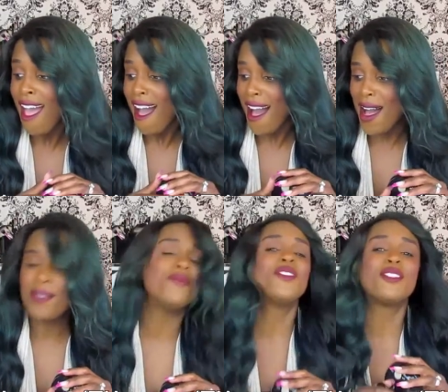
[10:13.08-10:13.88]

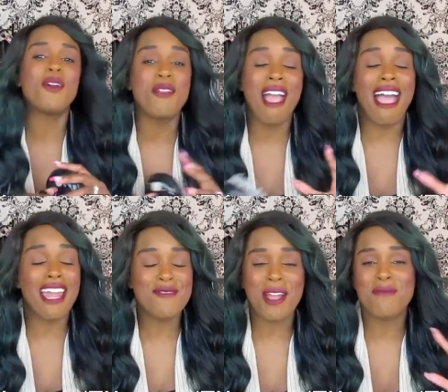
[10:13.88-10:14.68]
Um, so yeah,
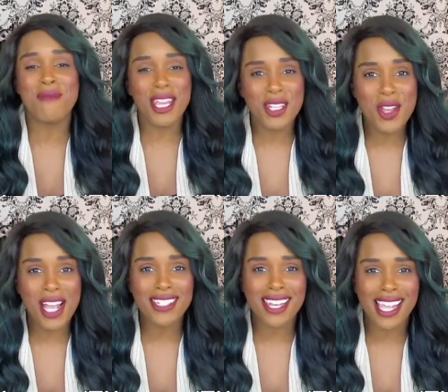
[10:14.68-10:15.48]
anyway, make sure you
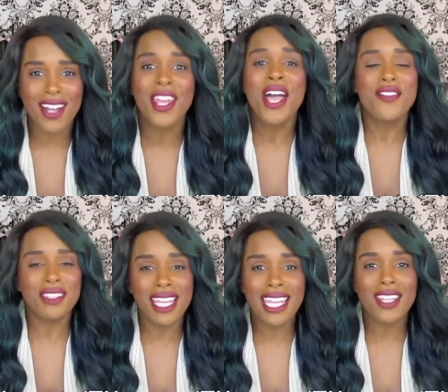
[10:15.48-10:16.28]
guys check out the
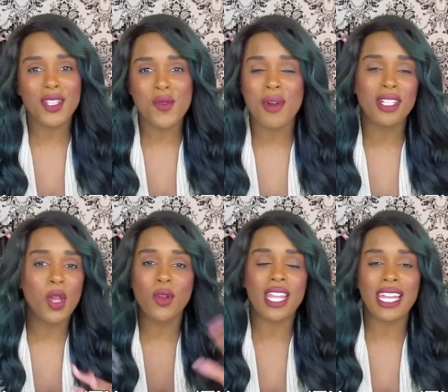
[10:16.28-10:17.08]
link and the coupon
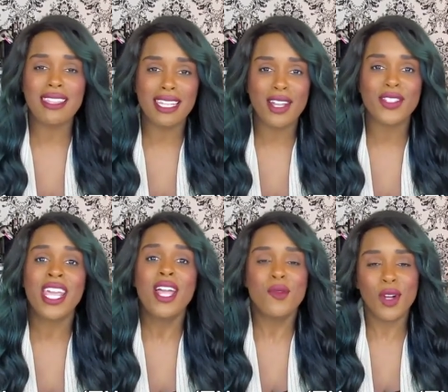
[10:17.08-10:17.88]
code and anything else
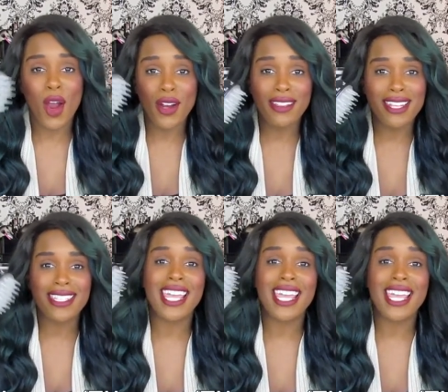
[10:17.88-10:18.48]
regarding this.